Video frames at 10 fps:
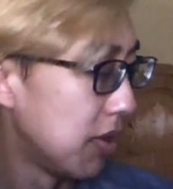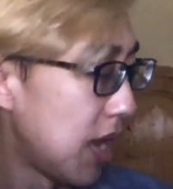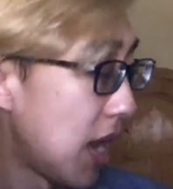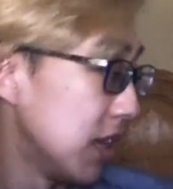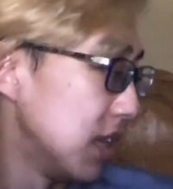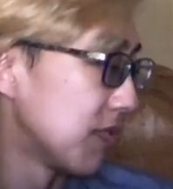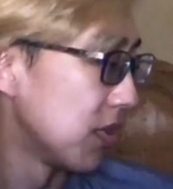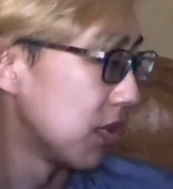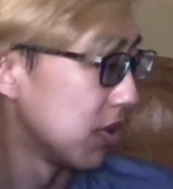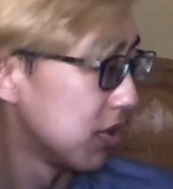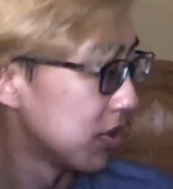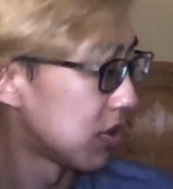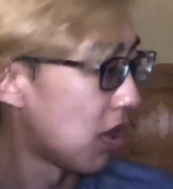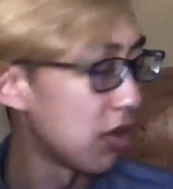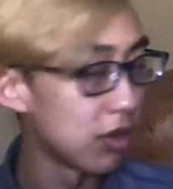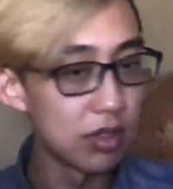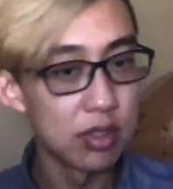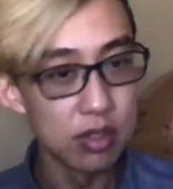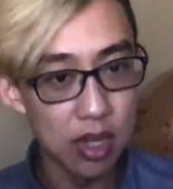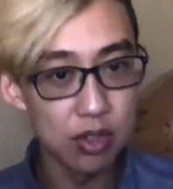at least for starters
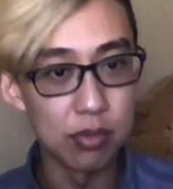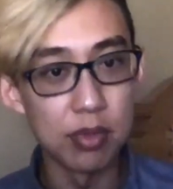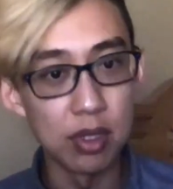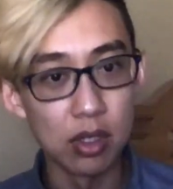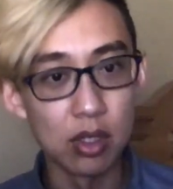that should be.